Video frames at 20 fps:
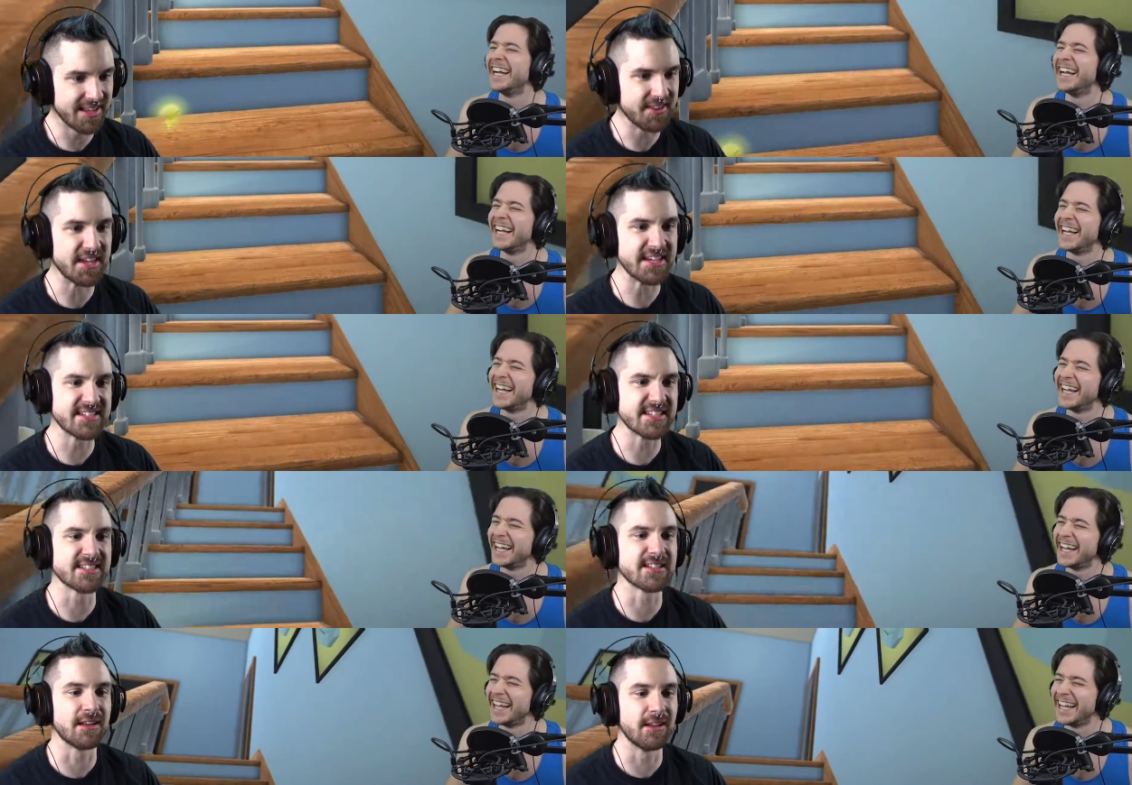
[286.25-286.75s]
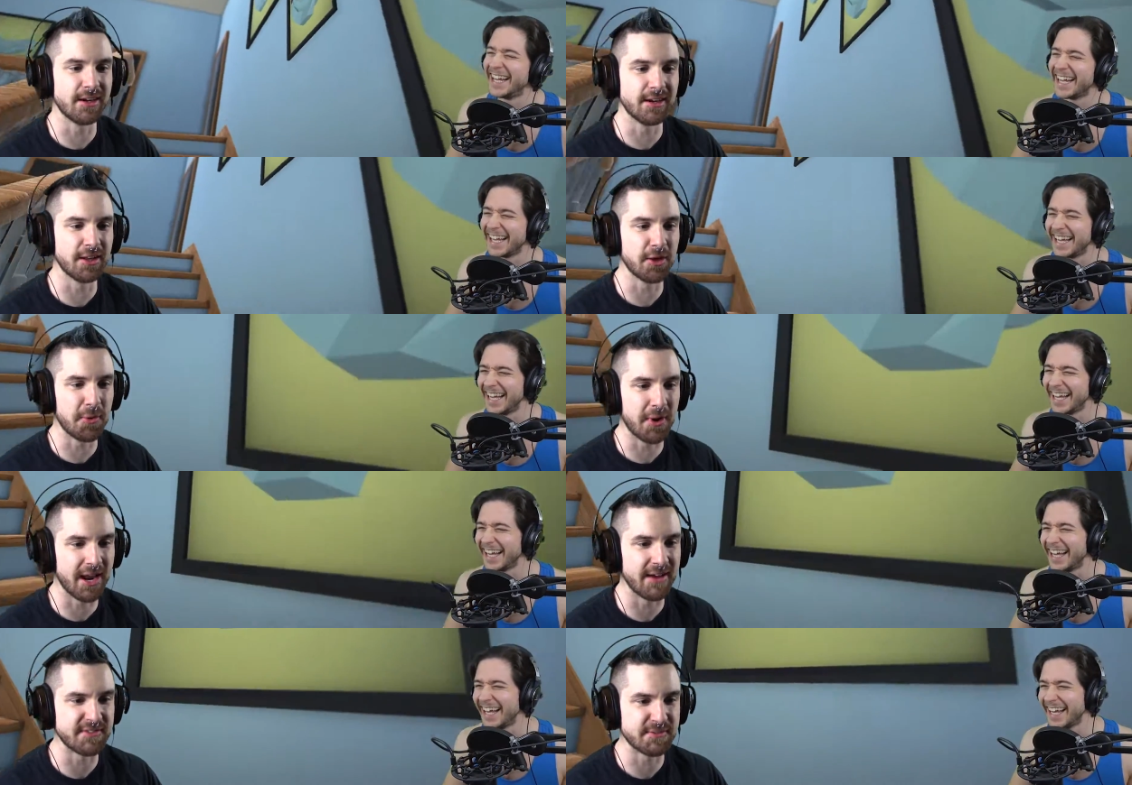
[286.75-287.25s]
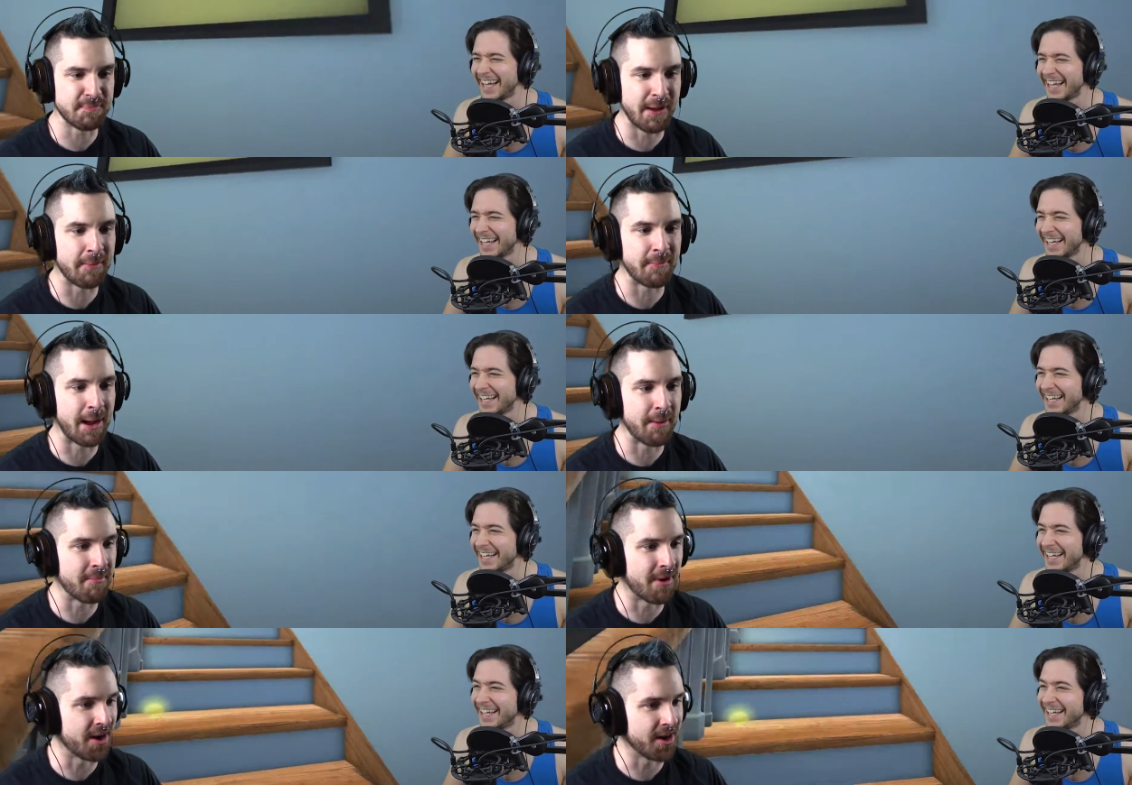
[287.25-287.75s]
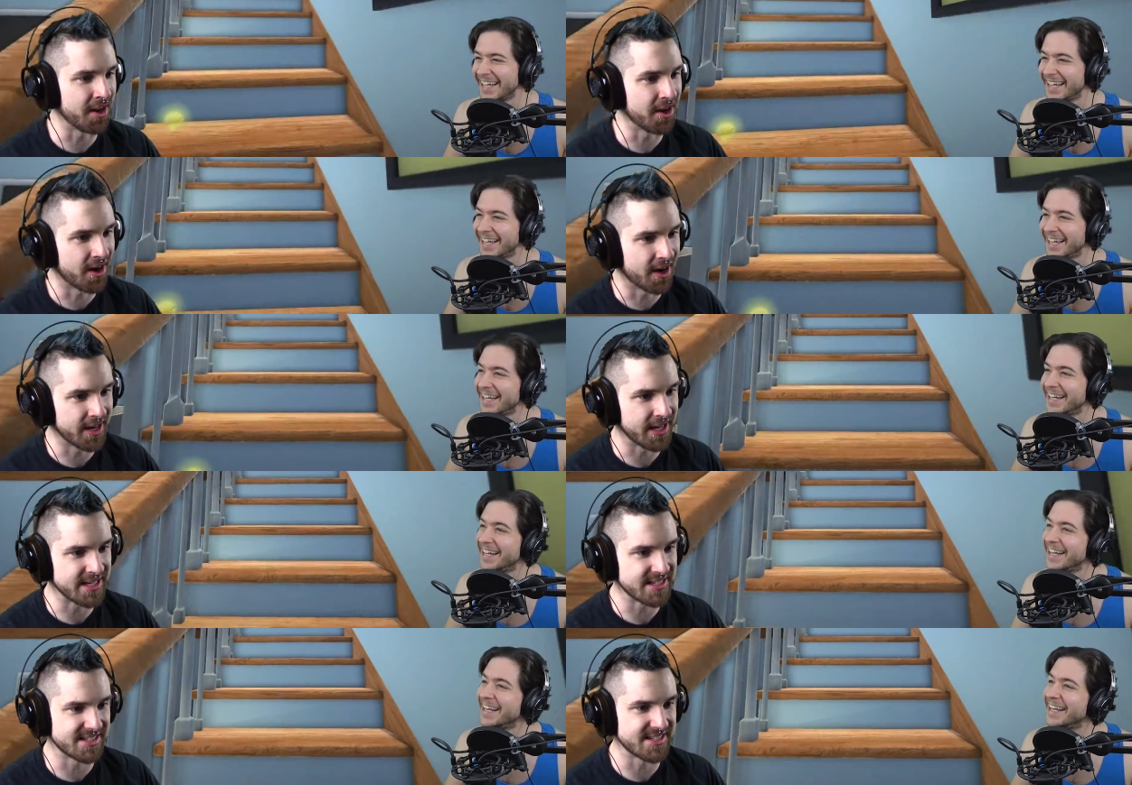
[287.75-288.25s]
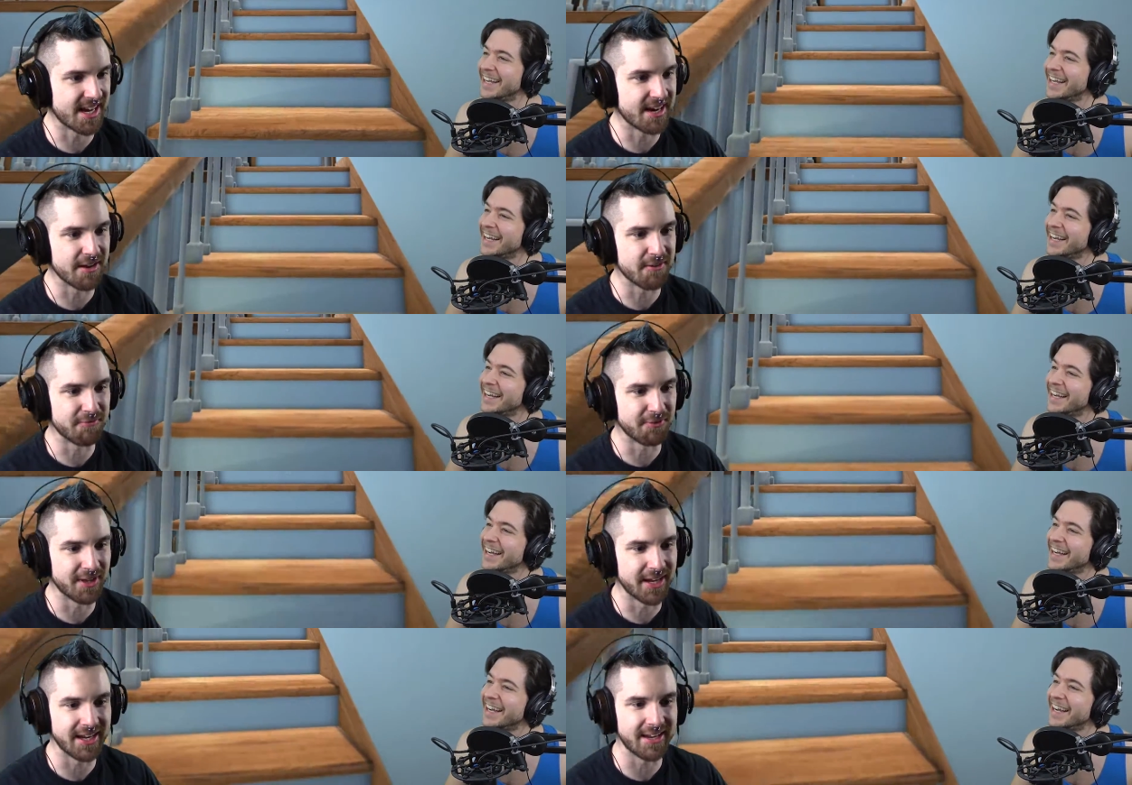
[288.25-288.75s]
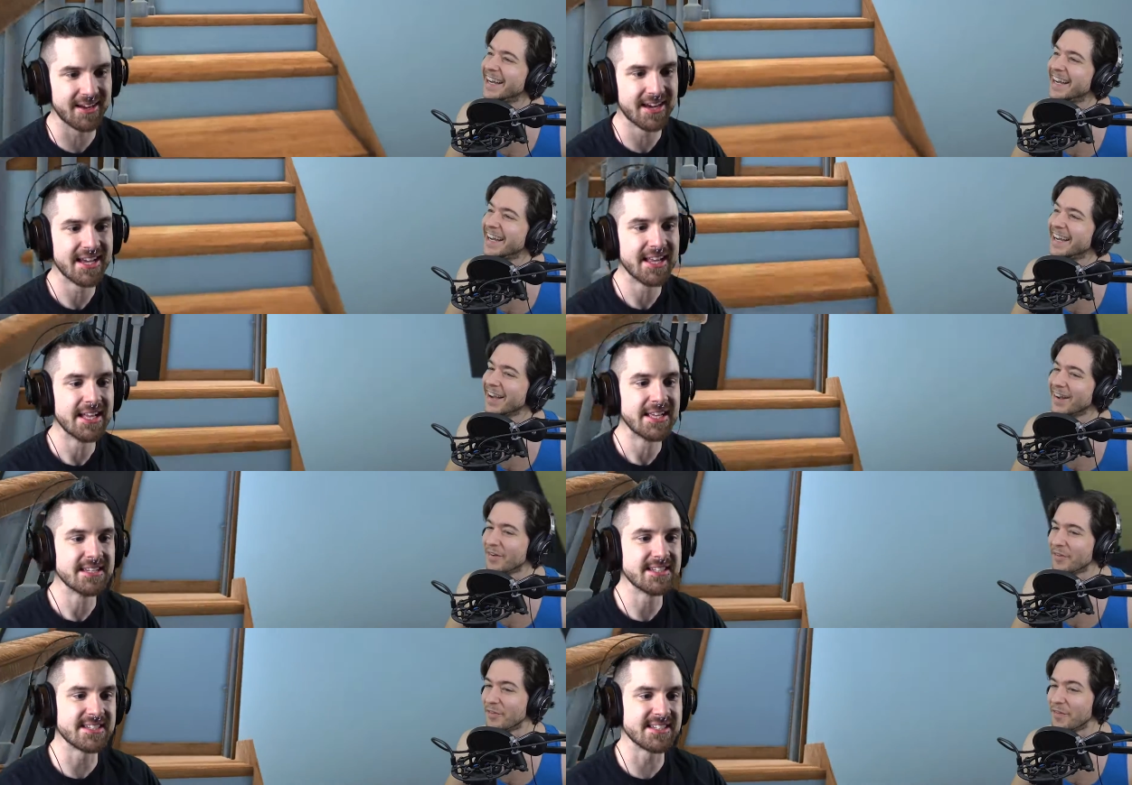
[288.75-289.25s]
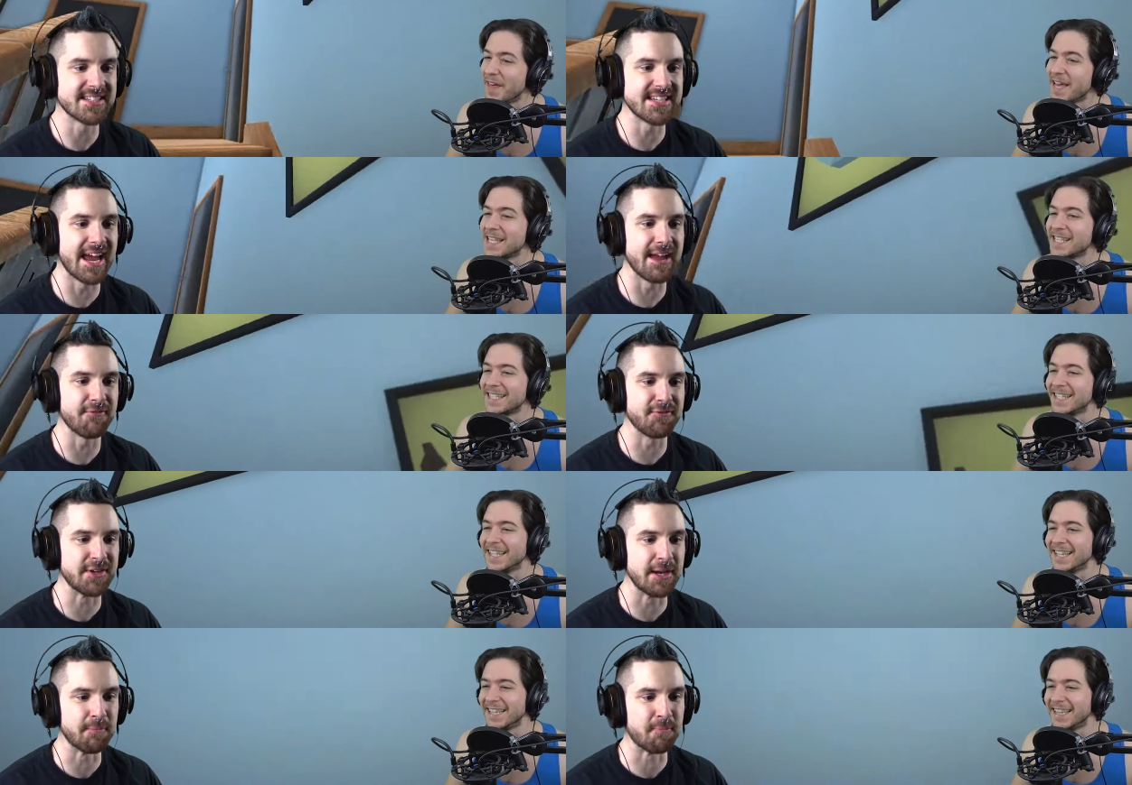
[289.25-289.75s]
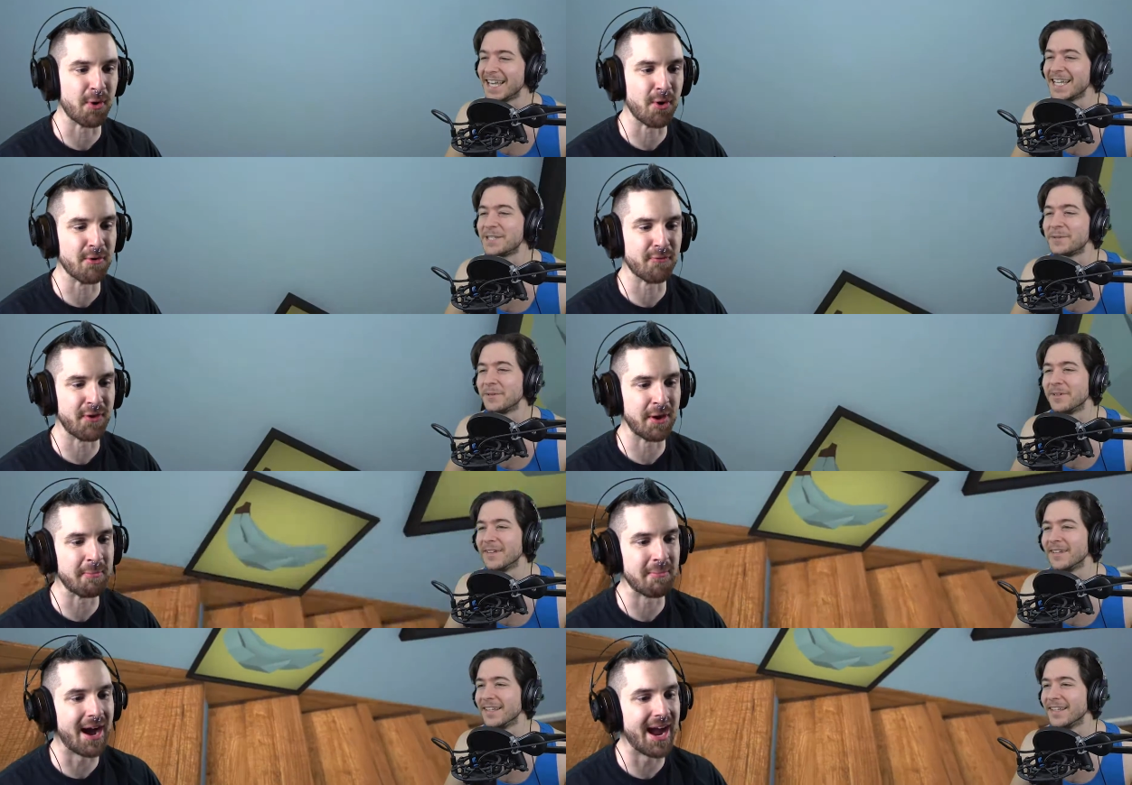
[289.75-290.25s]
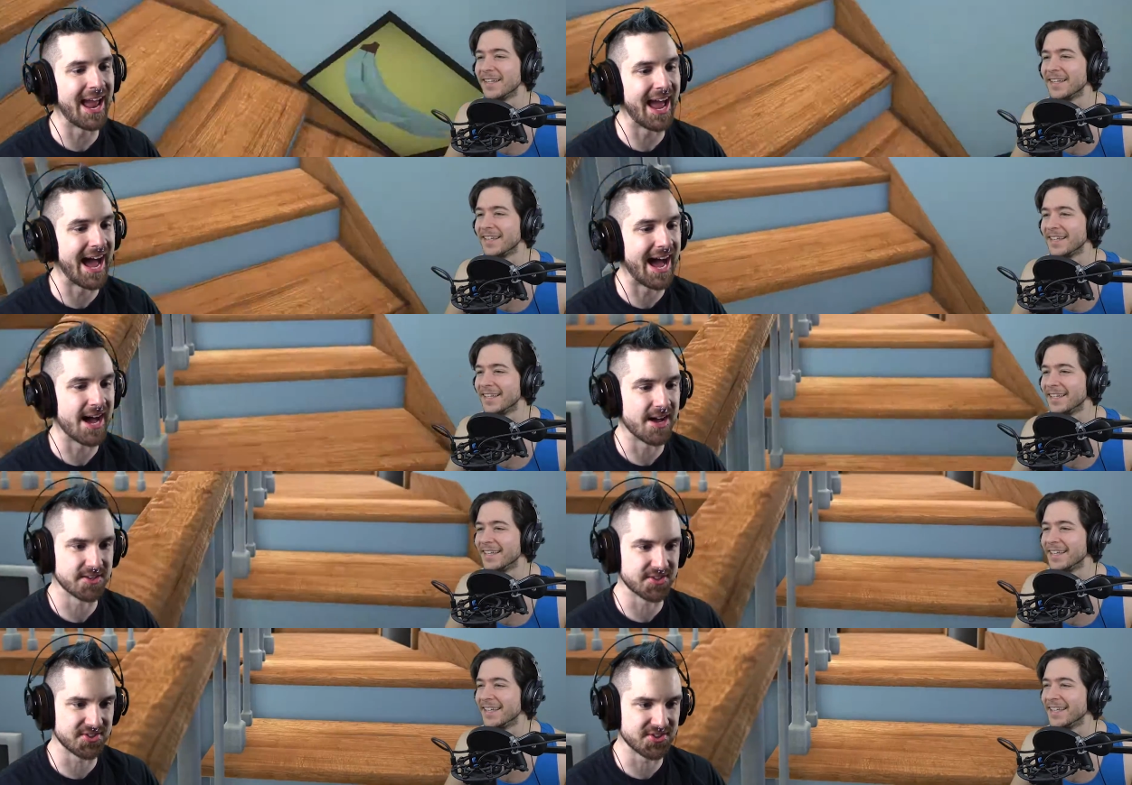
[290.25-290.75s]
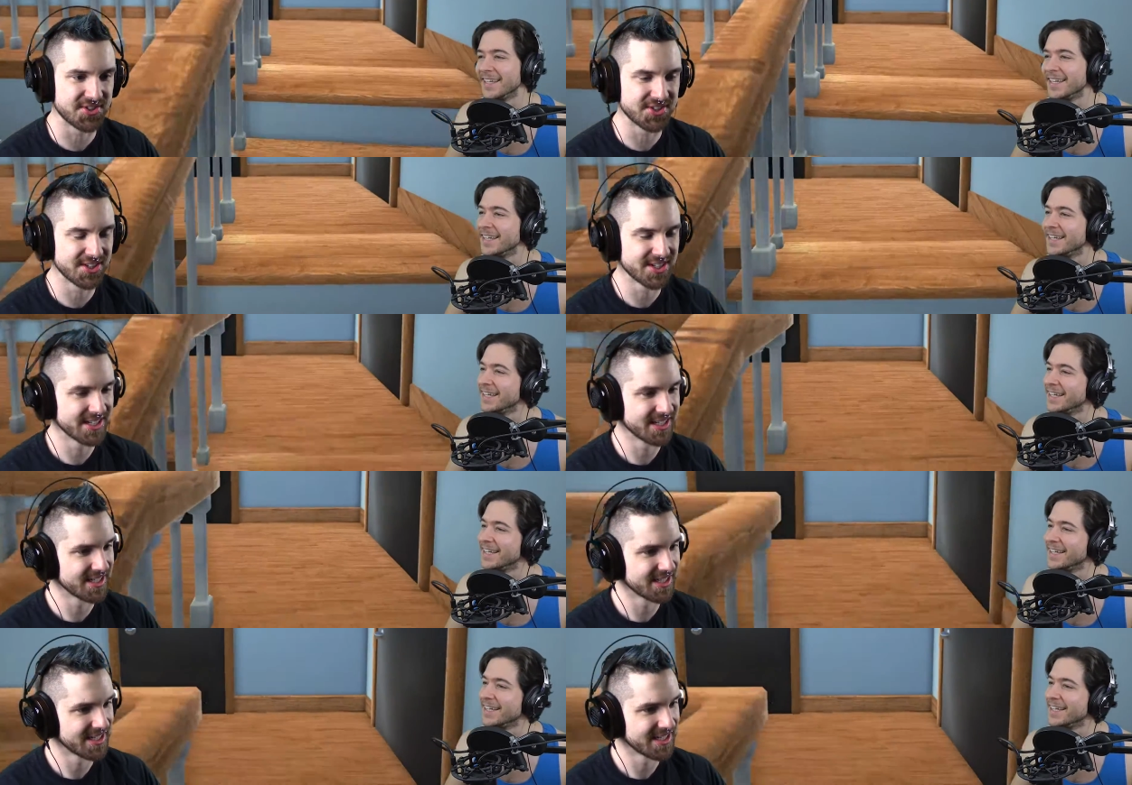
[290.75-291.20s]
Speaker 1: This is clearly what I've spent my money on instead of like safety proofing my house.